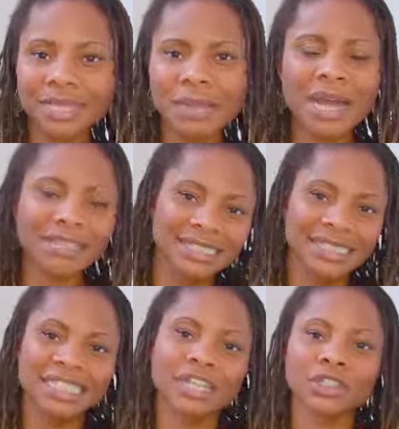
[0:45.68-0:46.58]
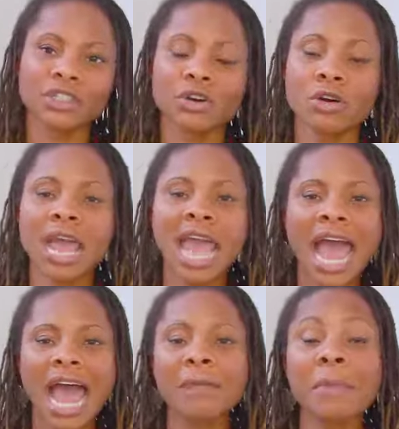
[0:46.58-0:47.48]
about 6 years ago.
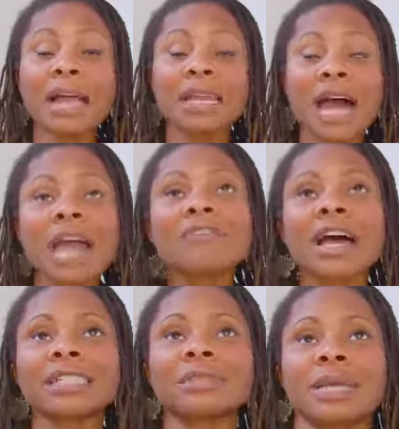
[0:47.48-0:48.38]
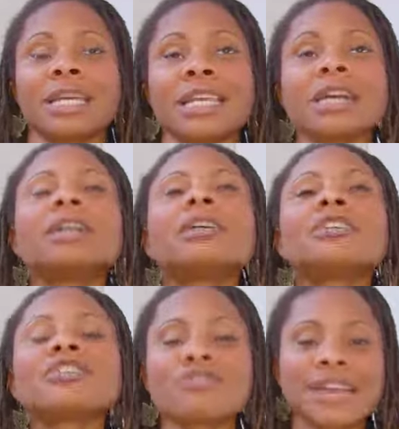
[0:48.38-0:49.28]
And my life has been
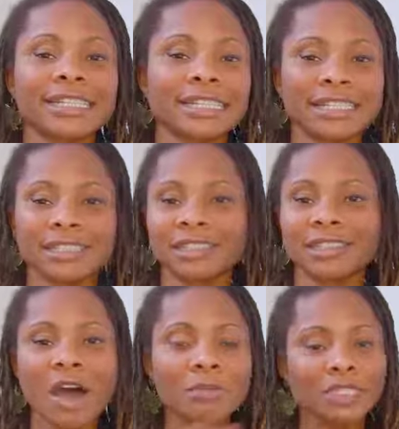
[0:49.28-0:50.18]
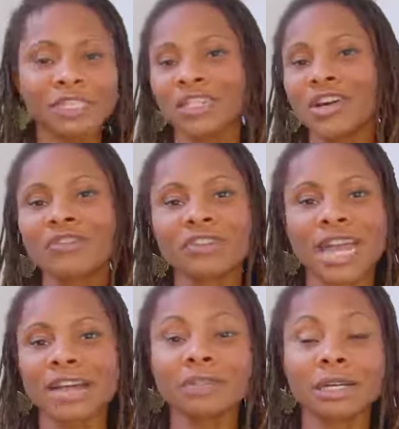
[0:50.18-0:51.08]
crazy,
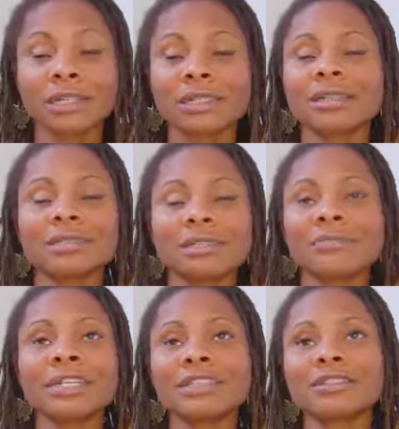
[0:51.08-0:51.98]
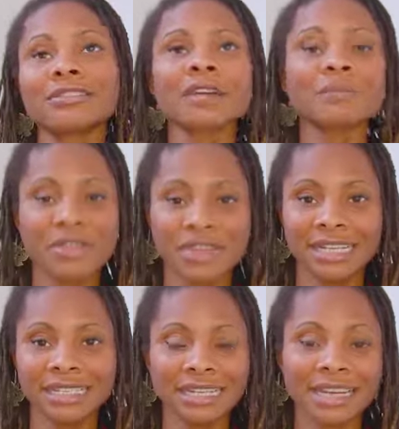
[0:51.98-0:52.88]
topsy-turvy. I've done some incredible
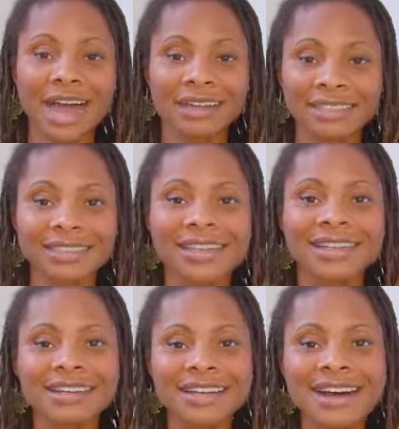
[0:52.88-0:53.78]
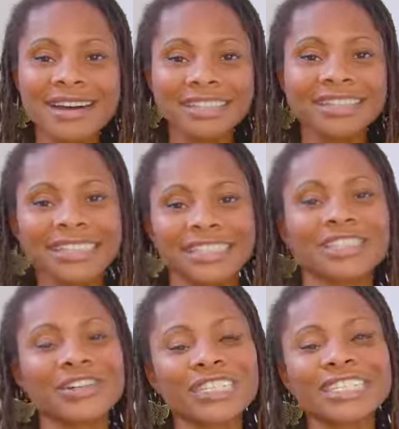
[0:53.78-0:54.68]
things in the last
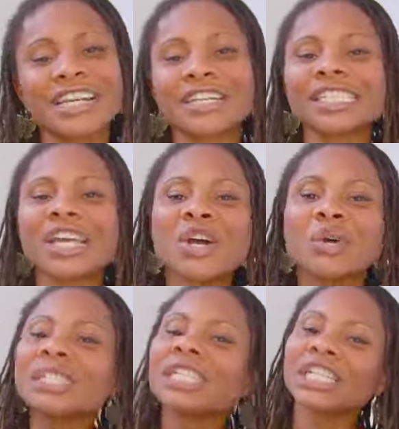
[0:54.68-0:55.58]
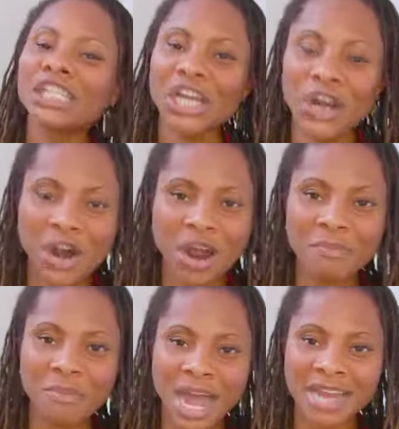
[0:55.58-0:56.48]
6 short years, which I share
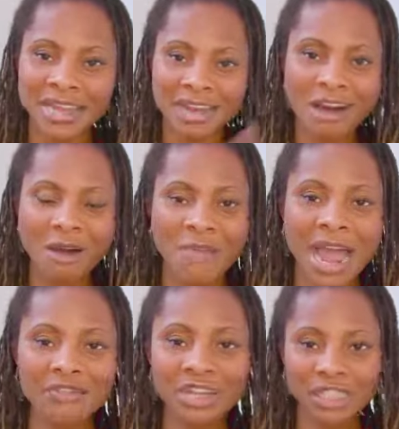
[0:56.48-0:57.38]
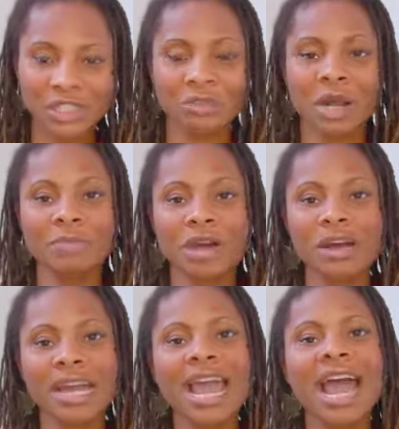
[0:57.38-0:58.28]
my adventures on my
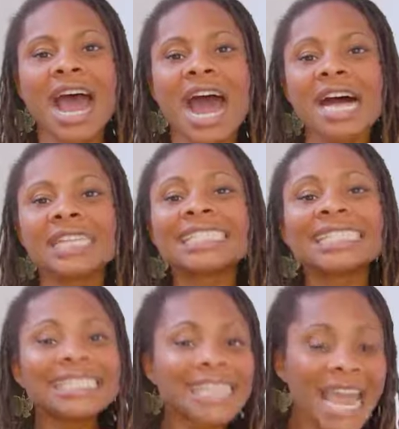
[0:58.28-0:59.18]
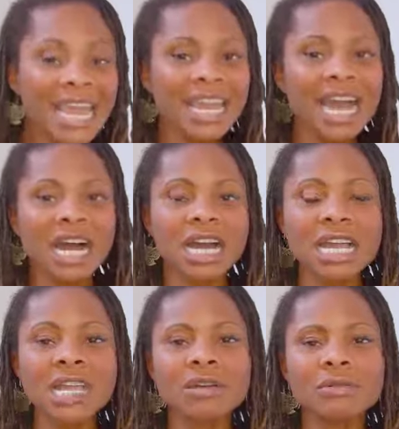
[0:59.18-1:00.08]
blog. Today,
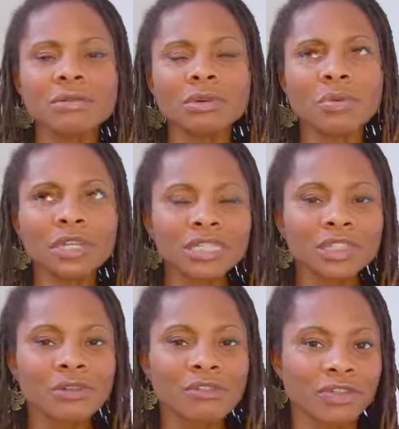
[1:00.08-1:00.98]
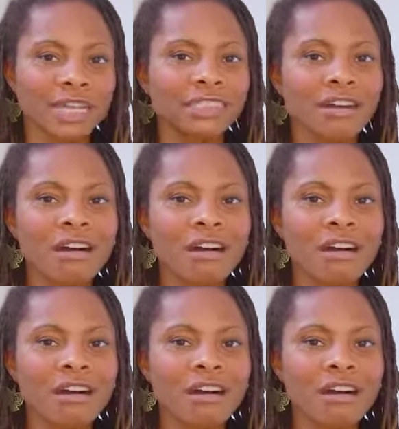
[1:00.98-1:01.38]
I wanted to reflect